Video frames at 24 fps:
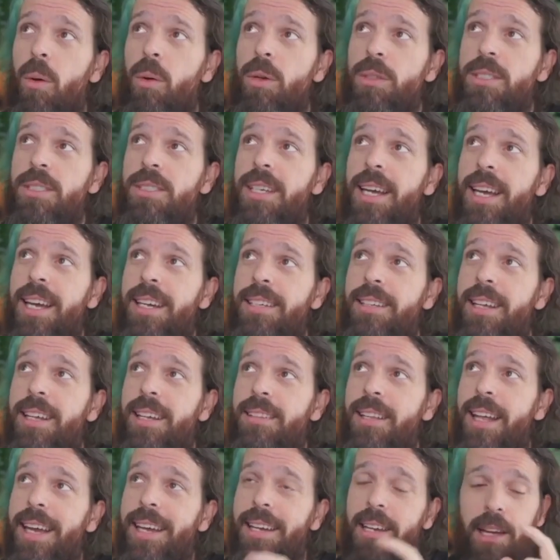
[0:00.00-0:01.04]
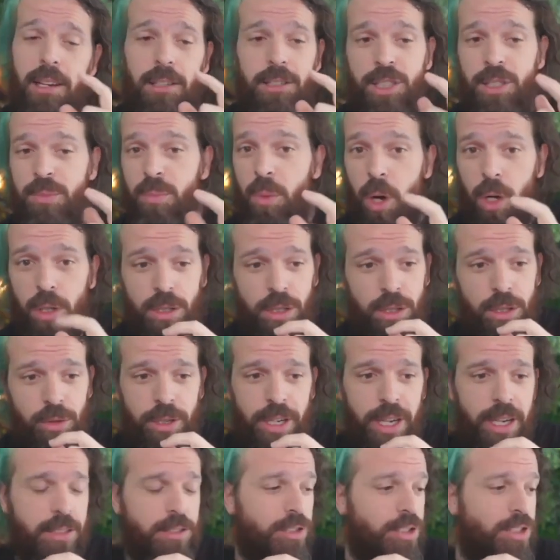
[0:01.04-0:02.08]
I will say that, like, at a small
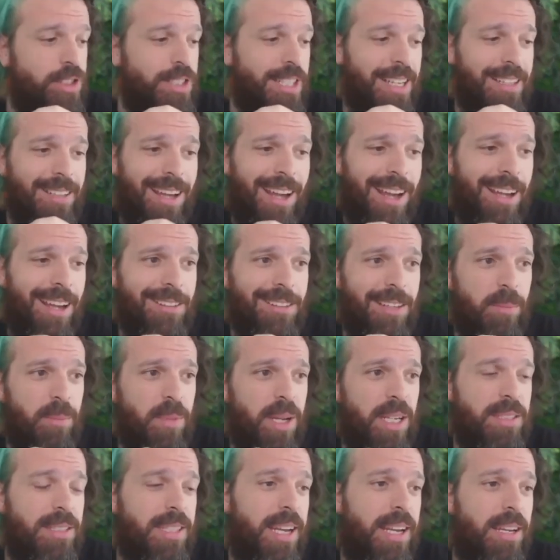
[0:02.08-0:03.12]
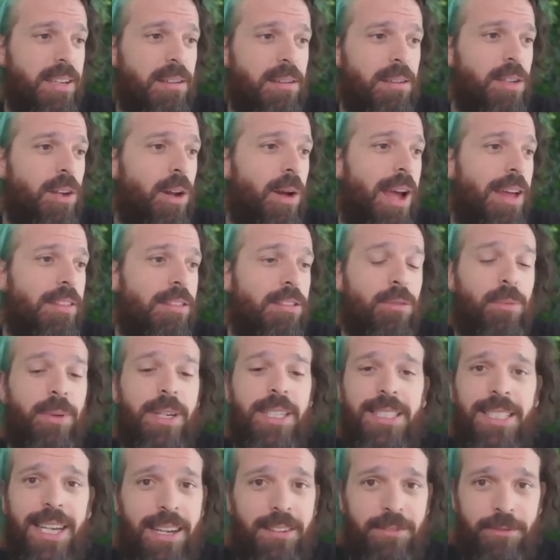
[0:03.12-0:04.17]
degree, I understand that. And let me take, at
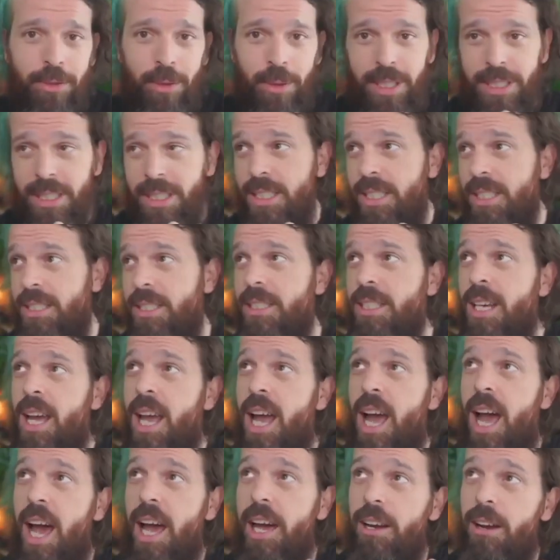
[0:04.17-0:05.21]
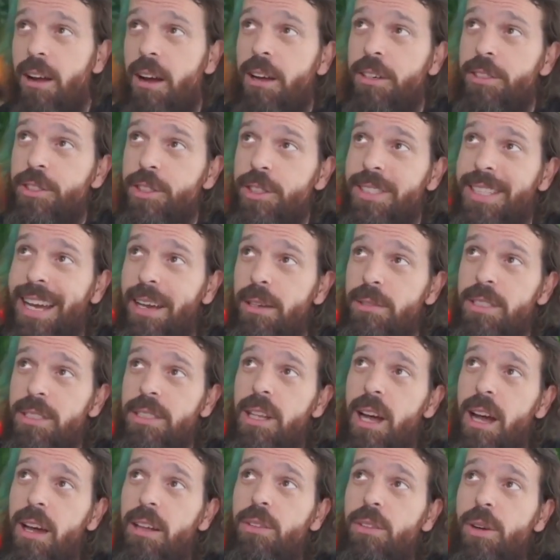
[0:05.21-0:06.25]
310, for instance, I had
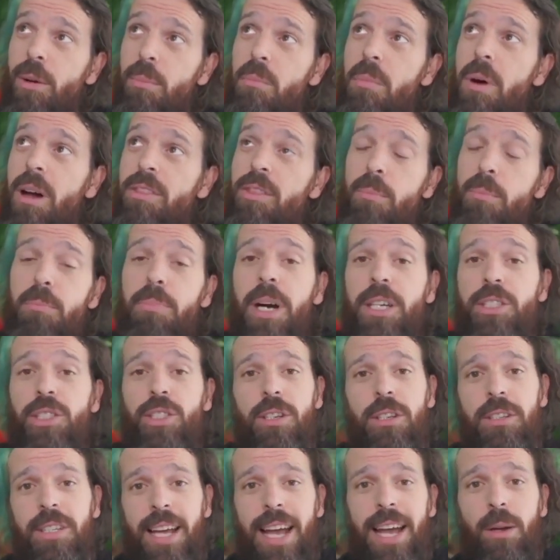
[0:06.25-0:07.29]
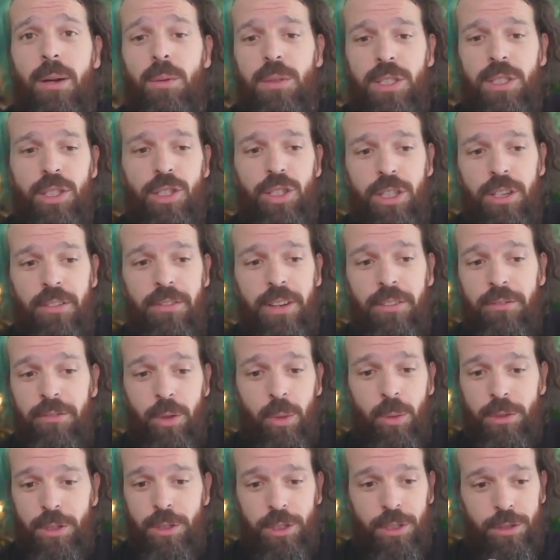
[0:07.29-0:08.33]
$100,000 a month budget on the acquisition of
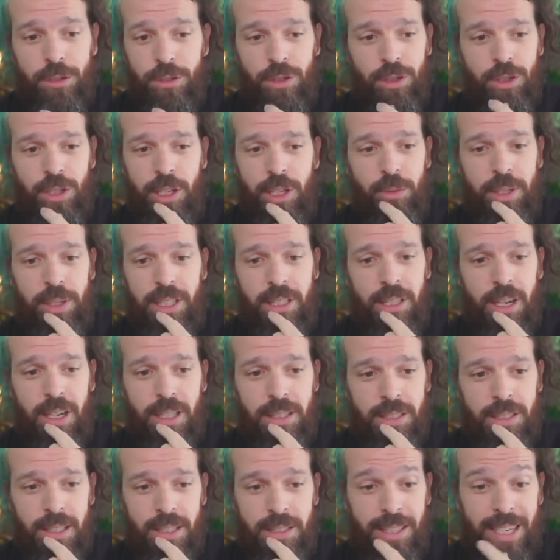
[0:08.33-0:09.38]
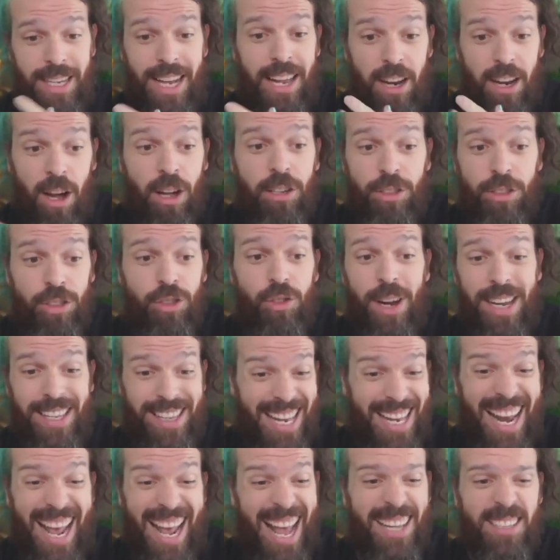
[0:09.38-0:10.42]
influencer user-generated content. Like, I had
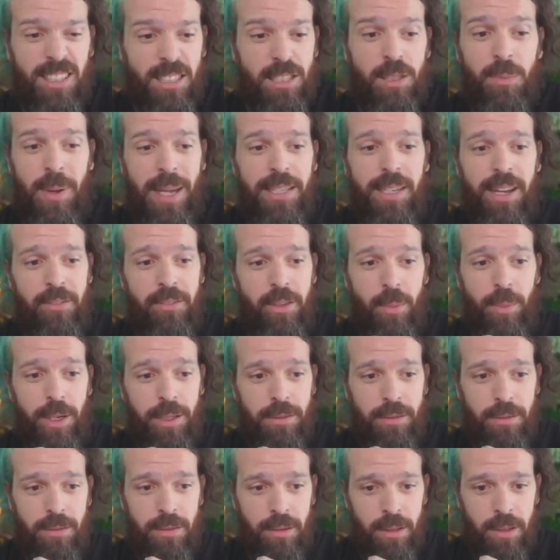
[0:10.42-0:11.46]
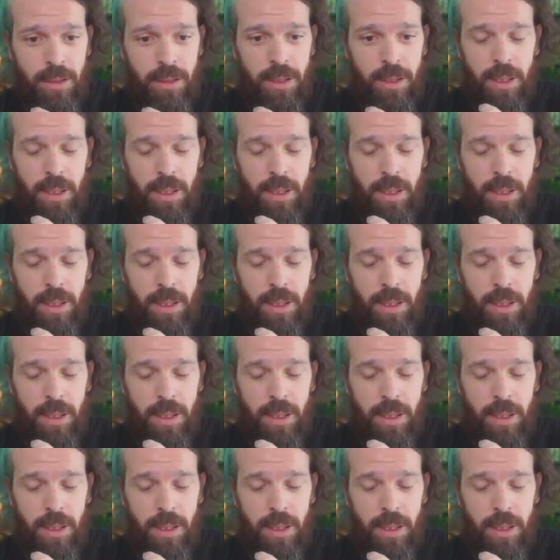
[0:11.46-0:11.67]
$100,000 that I had to spend every month.